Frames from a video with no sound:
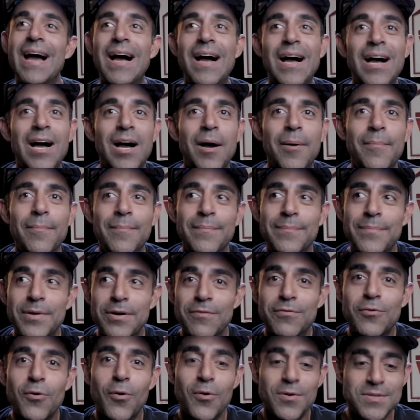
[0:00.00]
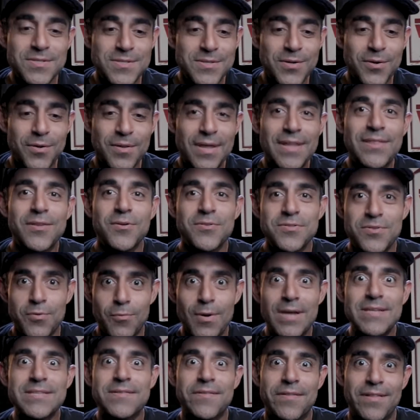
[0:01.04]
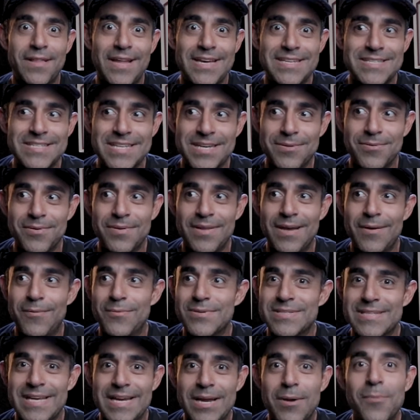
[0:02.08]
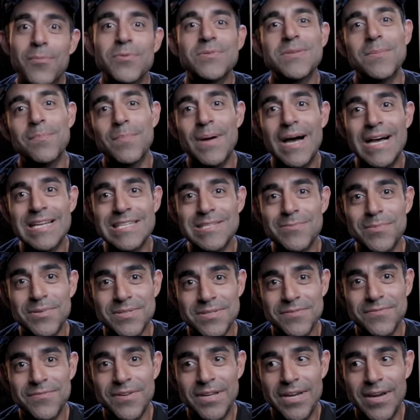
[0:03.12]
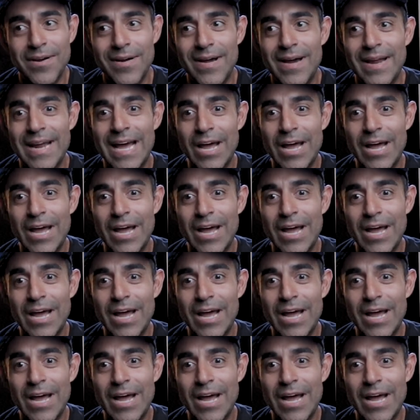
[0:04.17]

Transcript: But of course, you know, then there's the rest of the lightsaber that was like almost impossible to figure out.